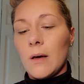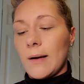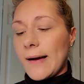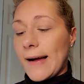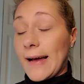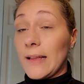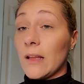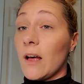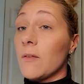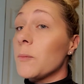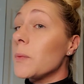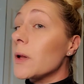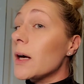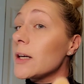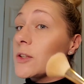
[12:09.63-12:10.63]
I love
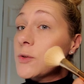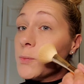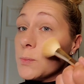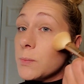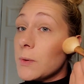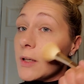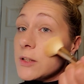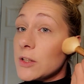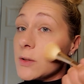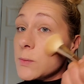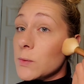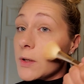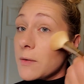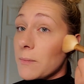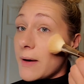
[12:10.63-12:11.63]
blush. Blush is
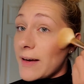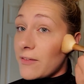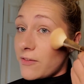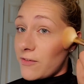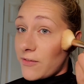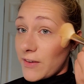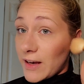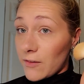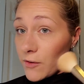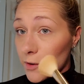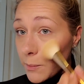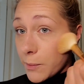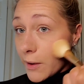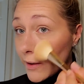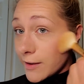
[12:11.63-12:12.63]
one of my
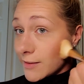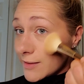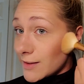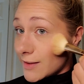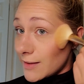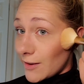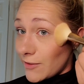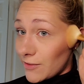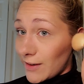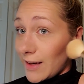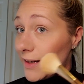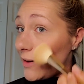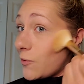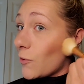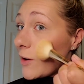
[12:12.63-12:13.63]
favorite parts of
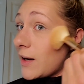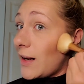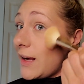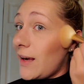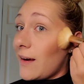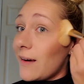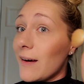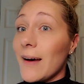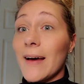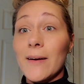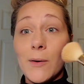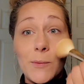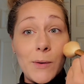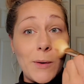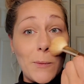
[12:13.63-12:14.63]
getting ready. I
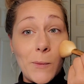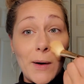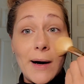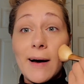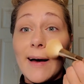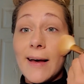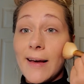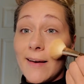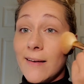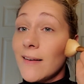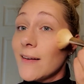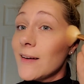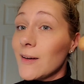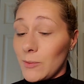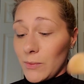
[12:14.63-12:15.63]
don't know why,
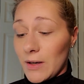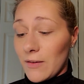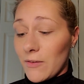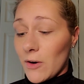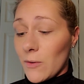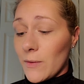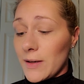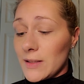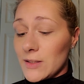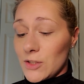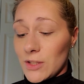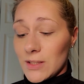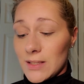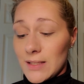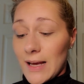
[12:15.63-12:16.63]
but
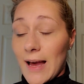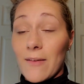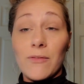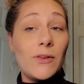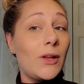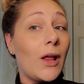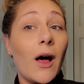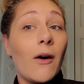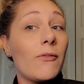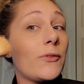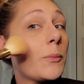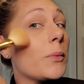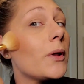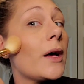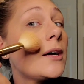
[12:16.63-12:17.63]
I've loved
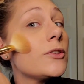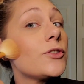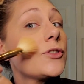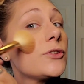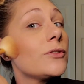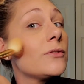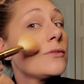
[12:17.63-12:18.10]
blush.